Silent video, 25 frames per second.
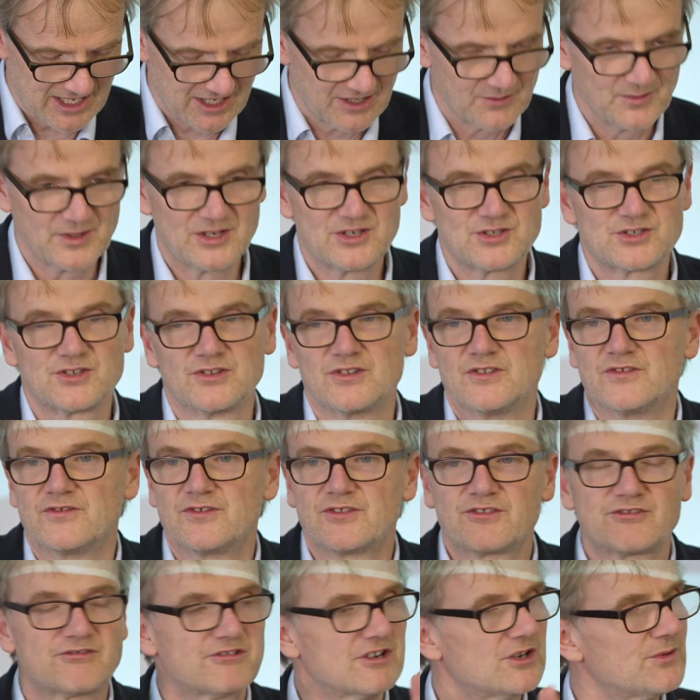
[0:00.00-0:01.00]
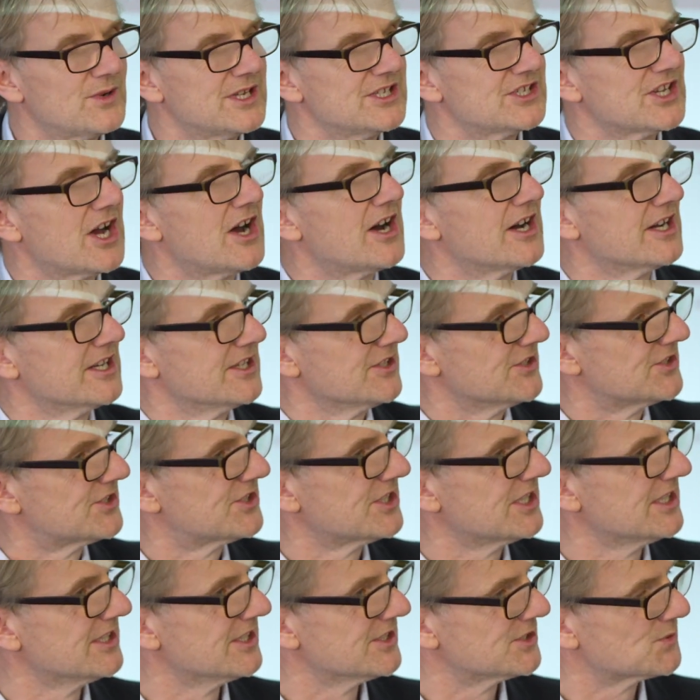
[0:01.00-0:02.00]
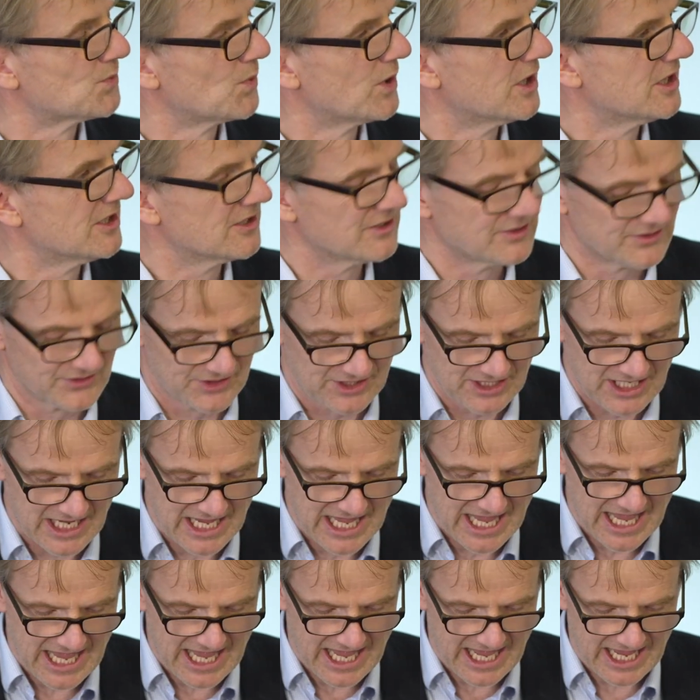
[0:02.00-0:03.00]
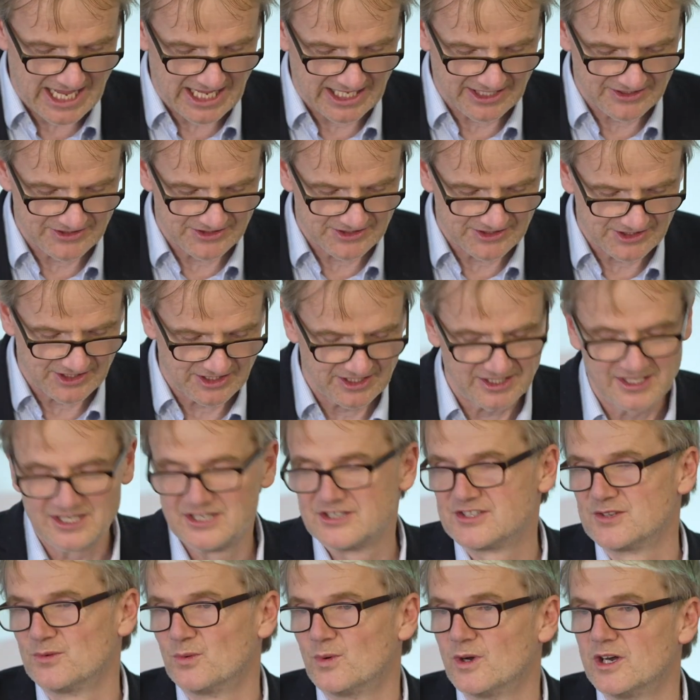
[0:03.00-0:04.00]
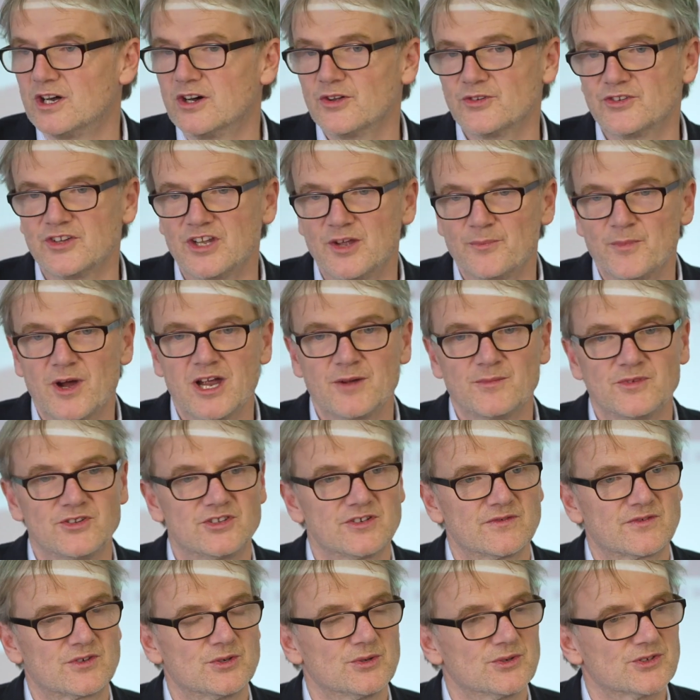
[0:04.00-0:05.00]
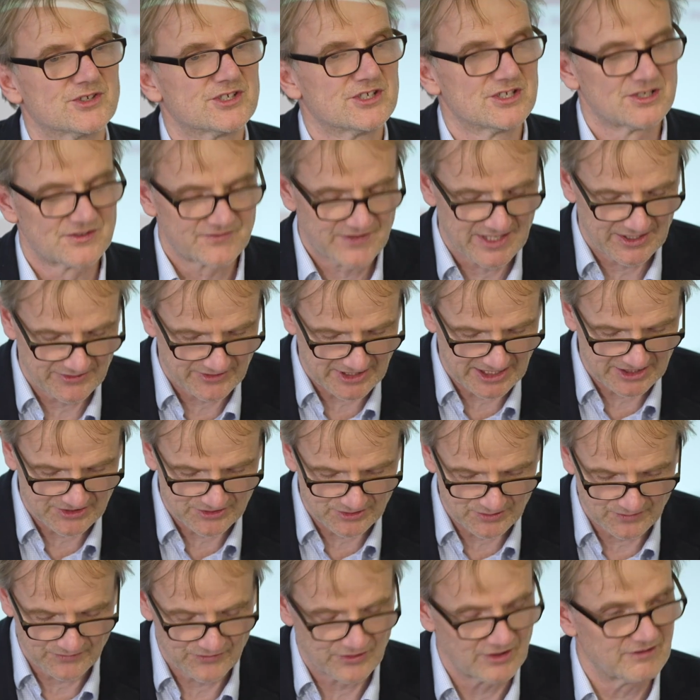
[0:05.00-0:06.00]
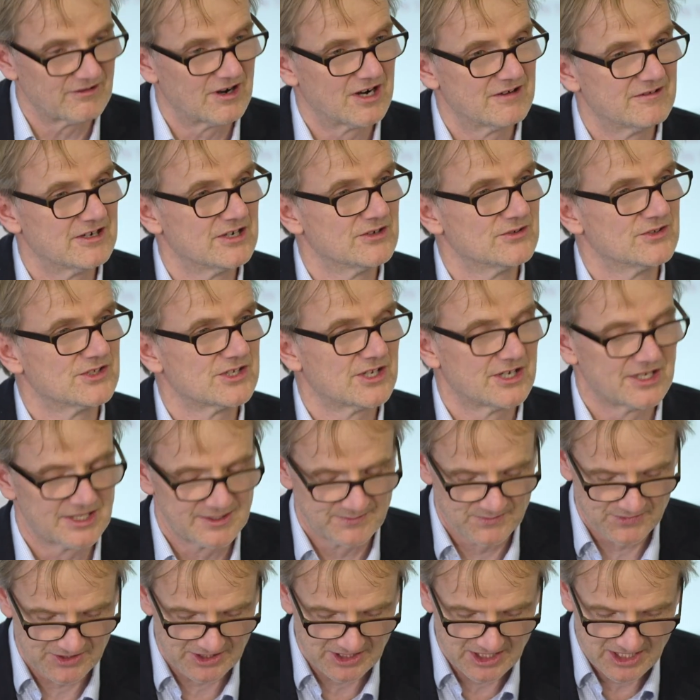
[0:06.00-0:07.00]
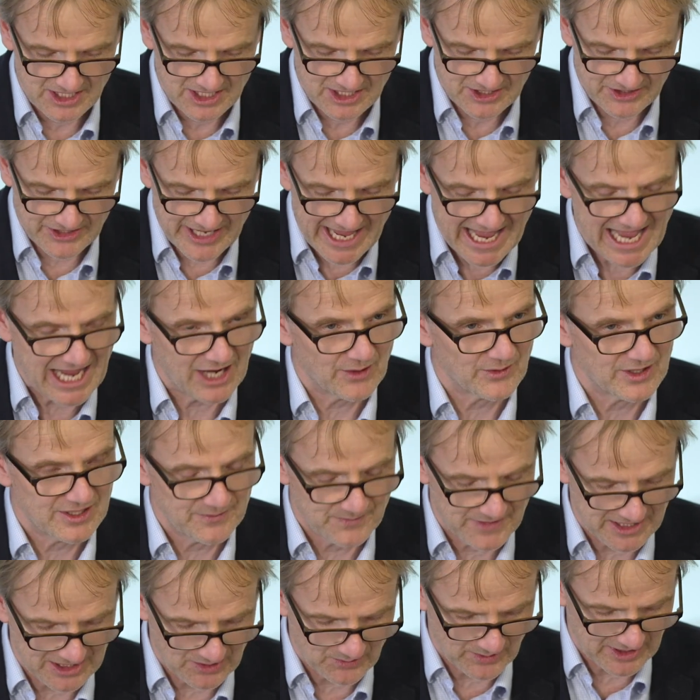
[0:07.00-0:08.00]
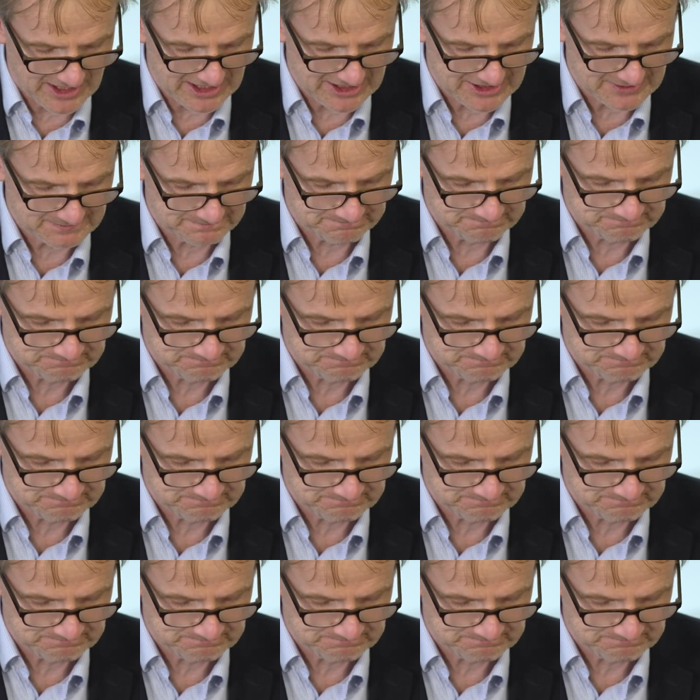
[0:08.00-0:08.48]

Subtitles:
We sort of, through his eyes, see this world. And it's a world and a moment, of course, that's foundational for our own times now in many ways.